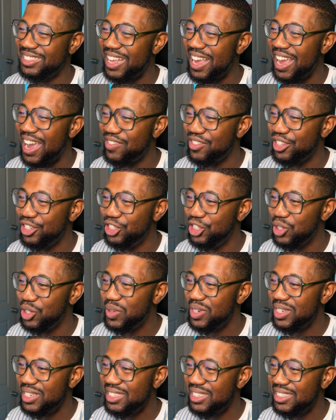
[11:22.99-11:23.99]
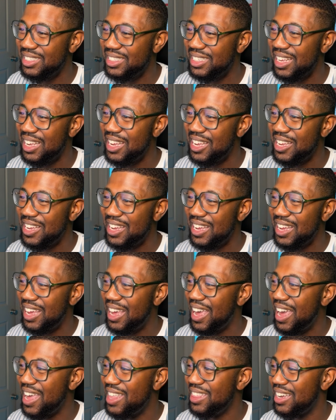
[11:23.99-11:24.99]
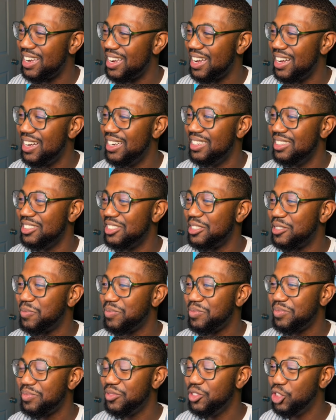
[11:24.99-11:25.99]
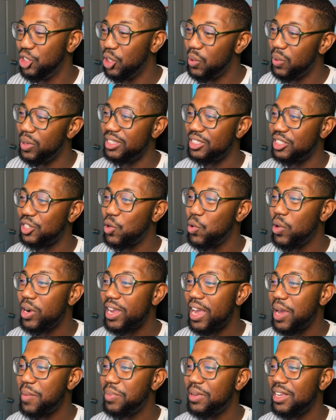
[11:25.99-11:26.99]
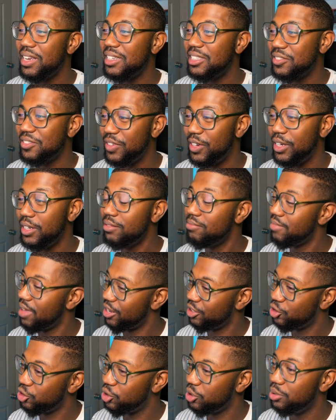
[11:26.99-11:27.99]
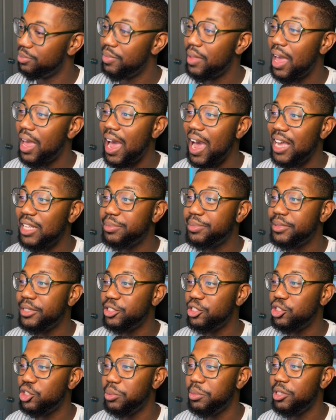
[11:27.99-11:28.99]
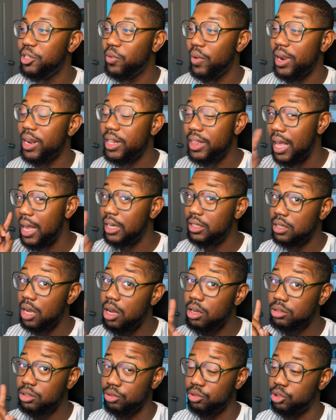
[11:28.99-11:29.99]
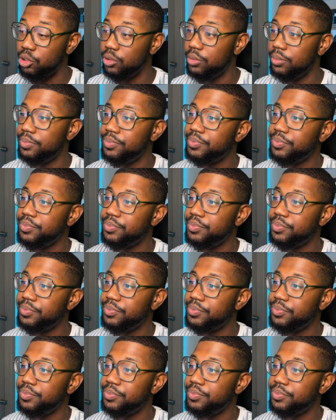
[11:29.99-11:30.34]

They have the joys and the cons. Joys, core gameplay is fun, that is true. Has potential to be great, that is also true.